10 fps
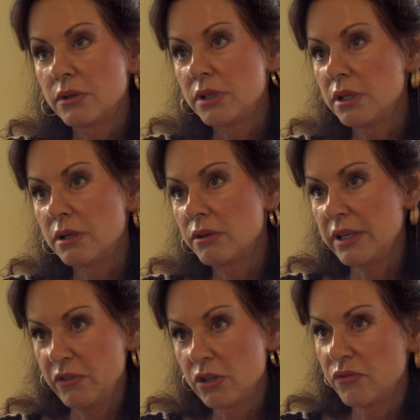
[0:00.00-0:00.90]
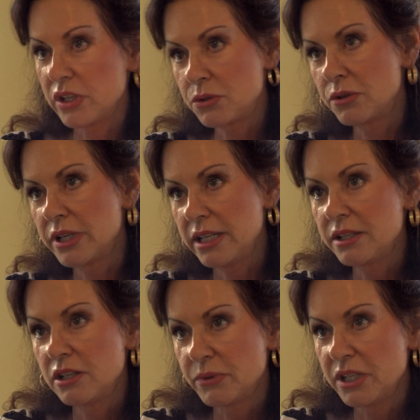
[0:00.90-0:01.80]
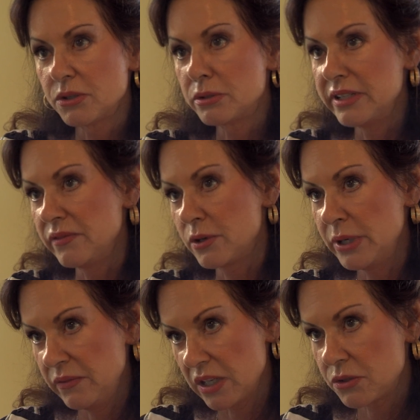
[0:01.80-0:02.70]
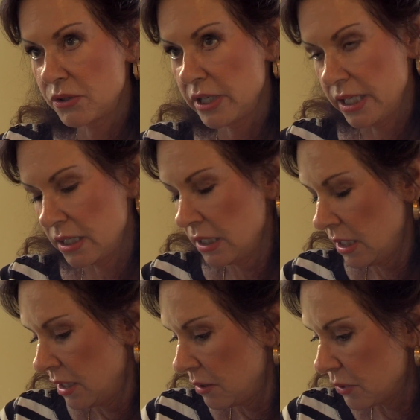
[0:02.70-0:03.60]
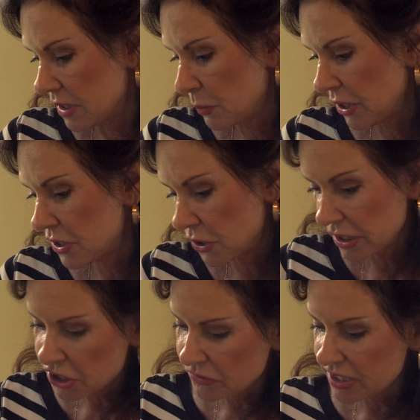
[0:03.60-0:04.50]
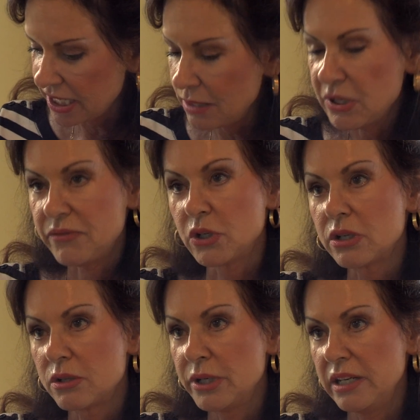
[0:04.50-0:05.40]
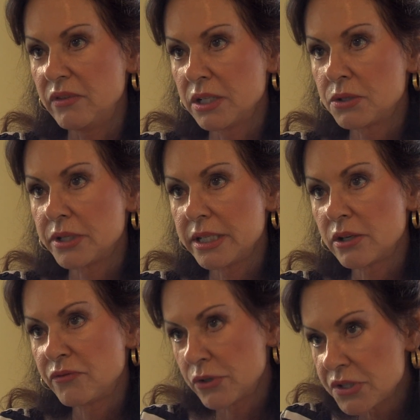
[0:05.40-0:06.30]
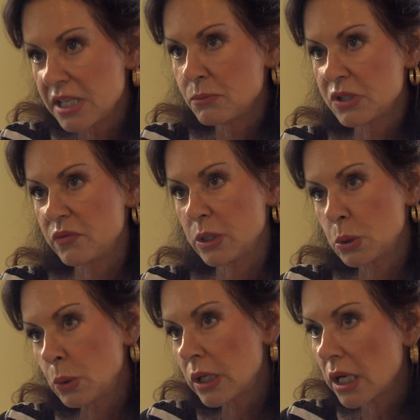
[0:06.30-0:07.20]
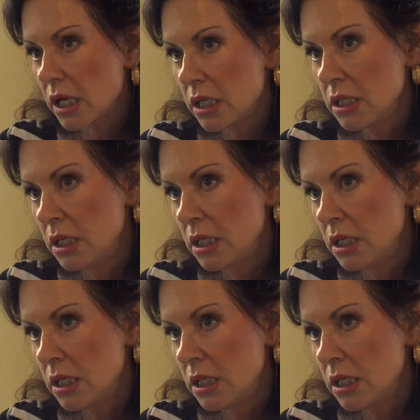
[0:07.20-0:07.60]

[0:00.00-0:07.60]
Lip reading: Even though Victoria, we know Queen Victoria was pretty strong, and she was named after Queen Victoria. Her first name was Victoria.